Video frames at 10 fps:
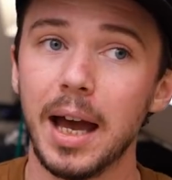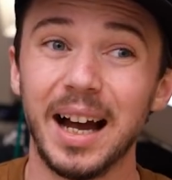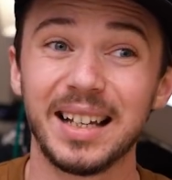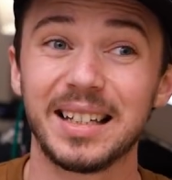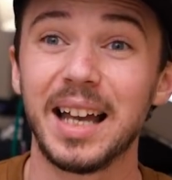
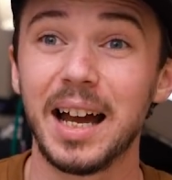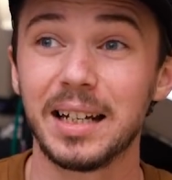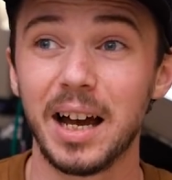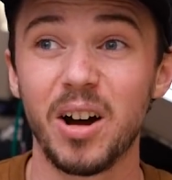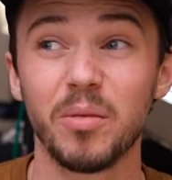I sat
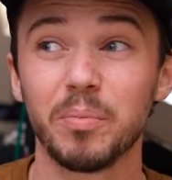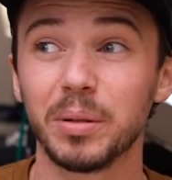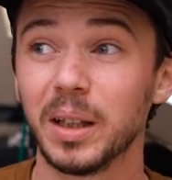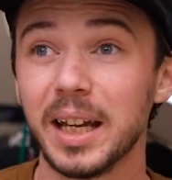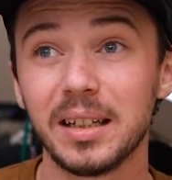down,
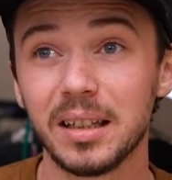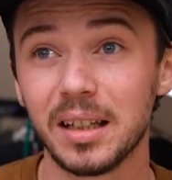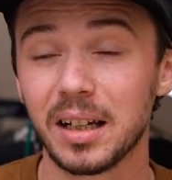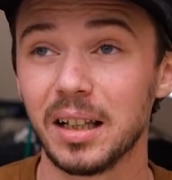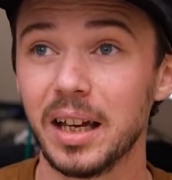played to
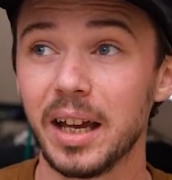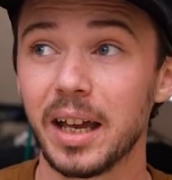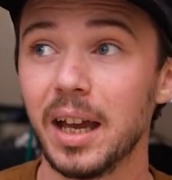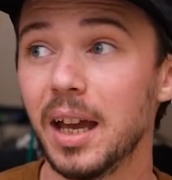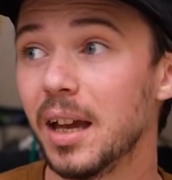the click.
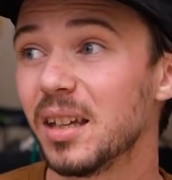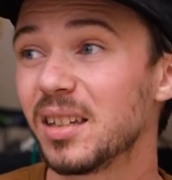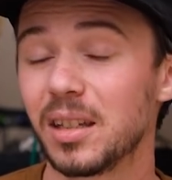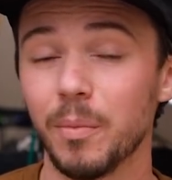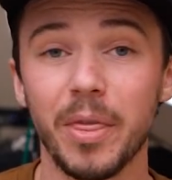
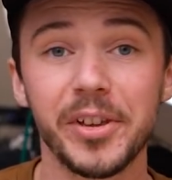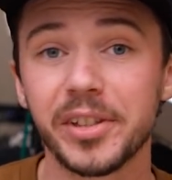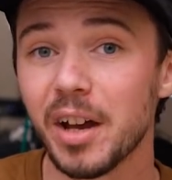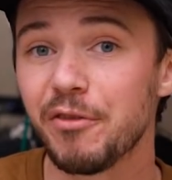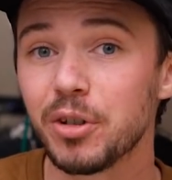Some of the
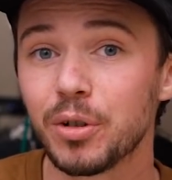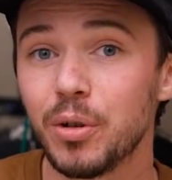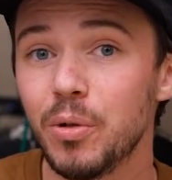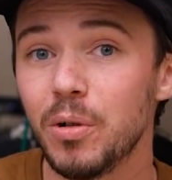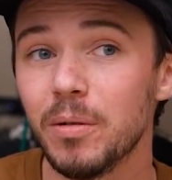stuff was
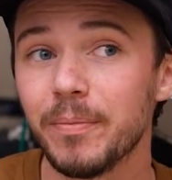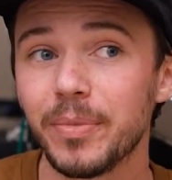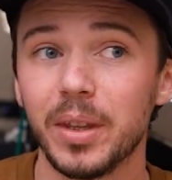cool,